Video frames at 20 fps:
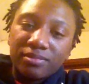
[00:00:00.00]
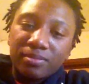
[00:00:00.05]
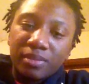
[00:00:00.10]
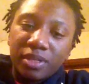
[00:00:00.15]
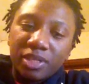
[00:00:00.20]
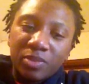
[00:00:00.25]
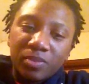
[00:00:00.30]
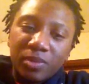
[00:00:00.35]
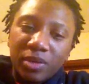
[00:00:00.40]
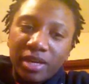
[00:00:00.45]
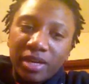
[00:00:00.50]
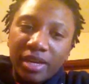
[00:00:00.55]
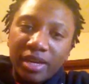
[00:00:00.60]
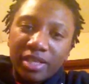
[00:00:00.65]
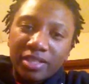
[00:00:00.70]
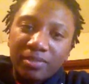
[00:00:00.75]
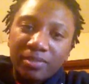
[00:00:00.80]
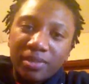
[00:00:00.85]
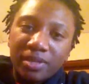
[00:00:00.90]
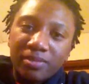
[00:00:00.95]
be a
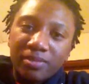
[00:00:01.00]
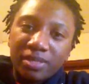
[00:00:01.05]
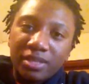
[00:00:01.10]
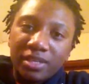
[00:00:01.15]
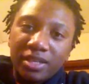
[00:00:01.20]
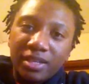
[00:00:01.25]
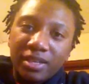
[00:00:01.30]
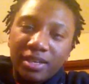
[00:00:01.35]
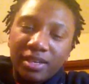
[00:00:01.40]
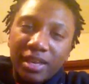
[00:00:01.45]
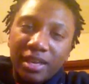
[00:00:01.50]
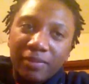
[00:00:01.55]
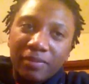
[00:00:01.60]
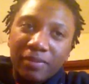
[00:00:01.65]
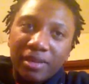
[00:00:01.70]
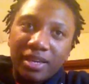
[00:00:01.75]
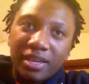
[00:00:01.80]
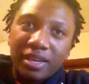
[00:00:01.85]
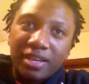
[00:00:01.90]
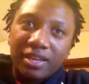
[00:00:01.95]
smartass in BMT like
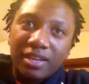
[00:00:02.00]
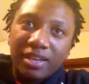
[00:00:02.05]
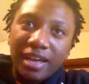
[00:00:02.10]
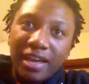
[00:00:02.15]
me.